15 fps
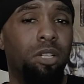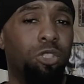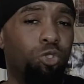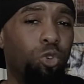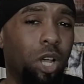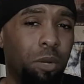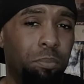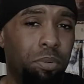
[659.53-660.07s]

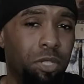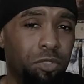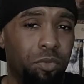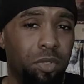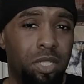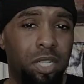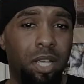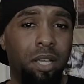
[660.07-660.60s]
Try to push
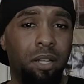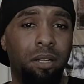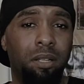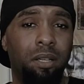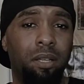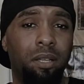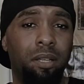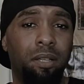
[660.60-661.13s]
for 10.
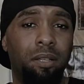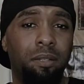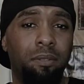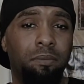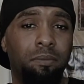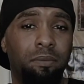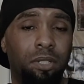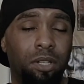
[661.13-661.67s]

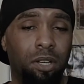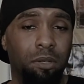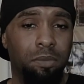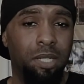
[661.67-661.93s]
You know what I'm